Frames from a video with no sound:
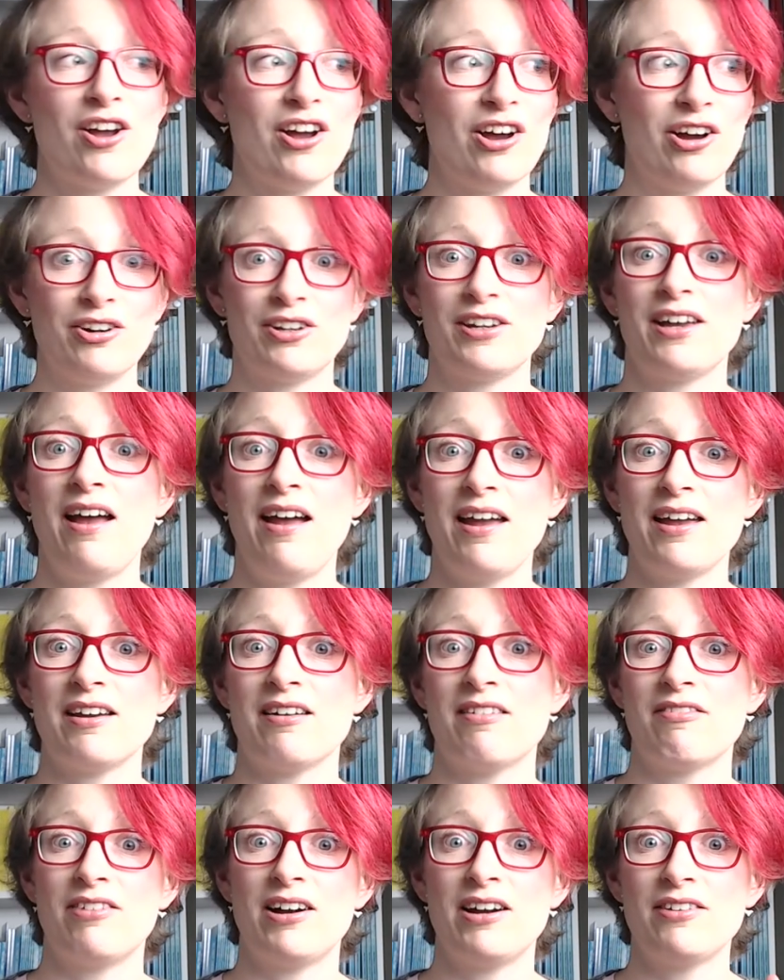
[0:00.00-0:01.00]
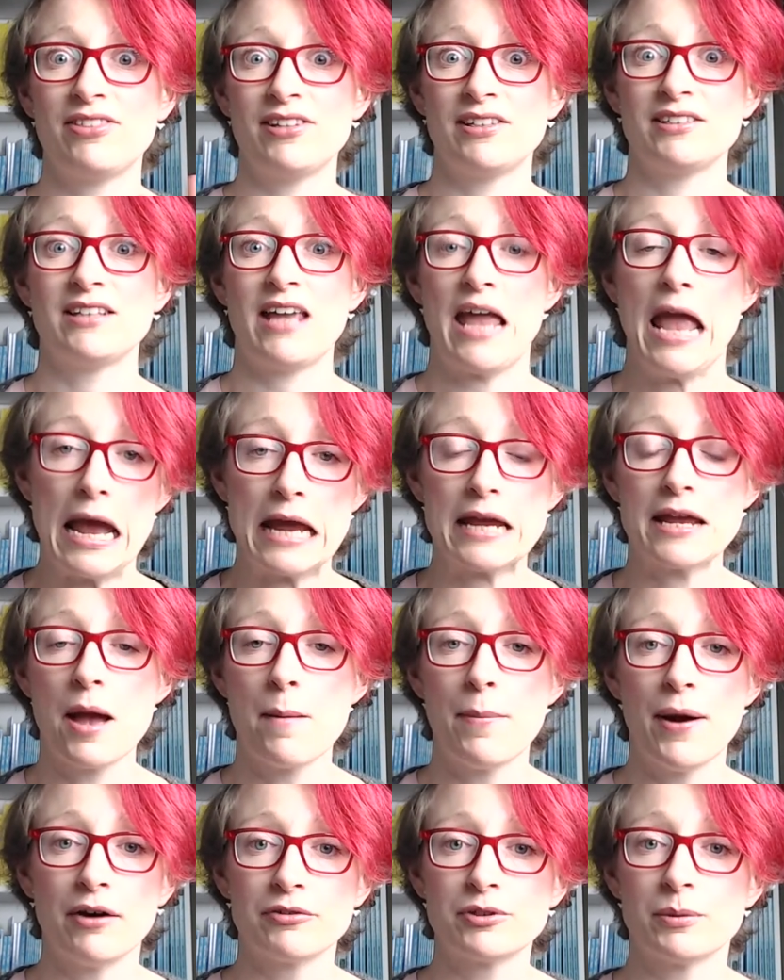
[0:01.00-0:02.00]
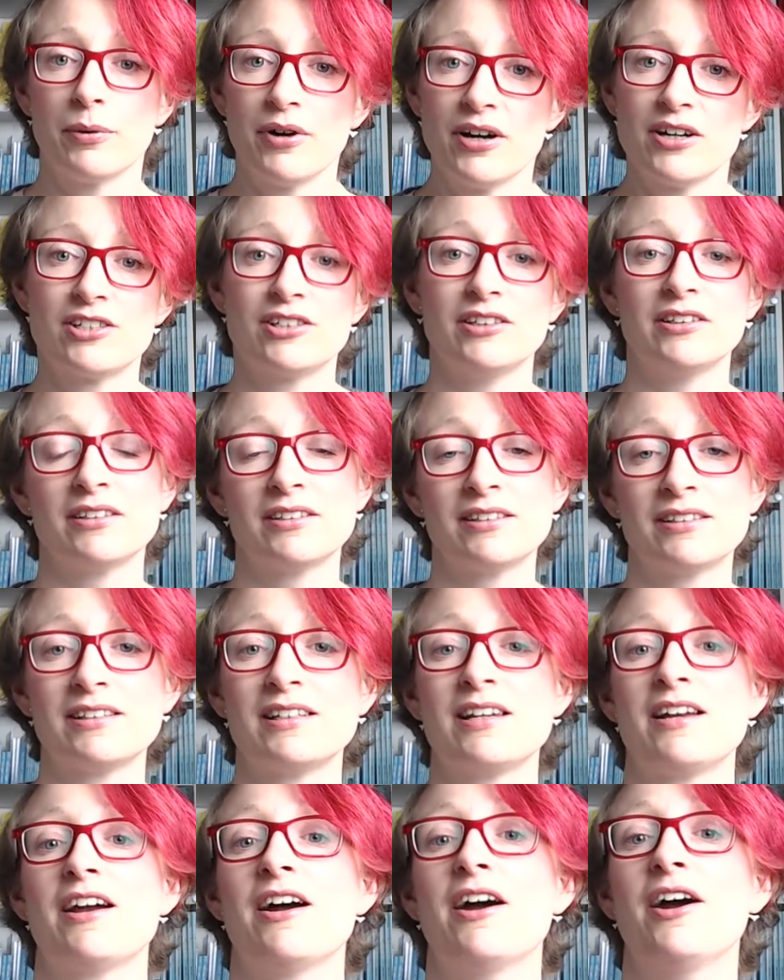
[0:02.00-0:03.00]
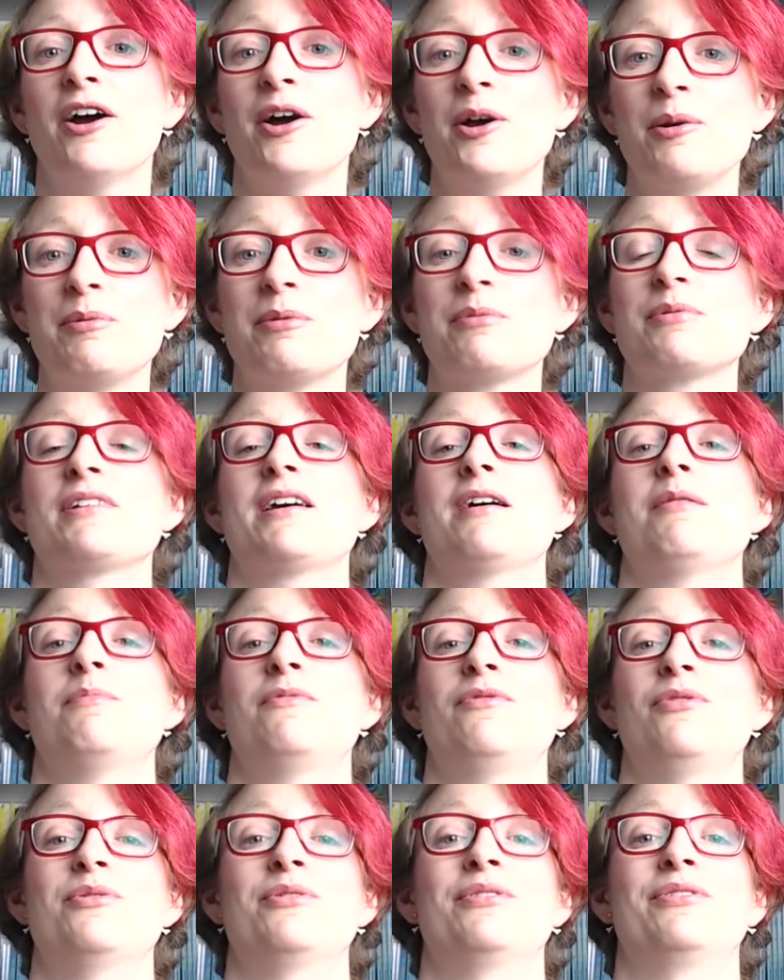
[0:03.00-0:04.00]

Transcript: Okay, five things I hate about depression. I hope it was helpful.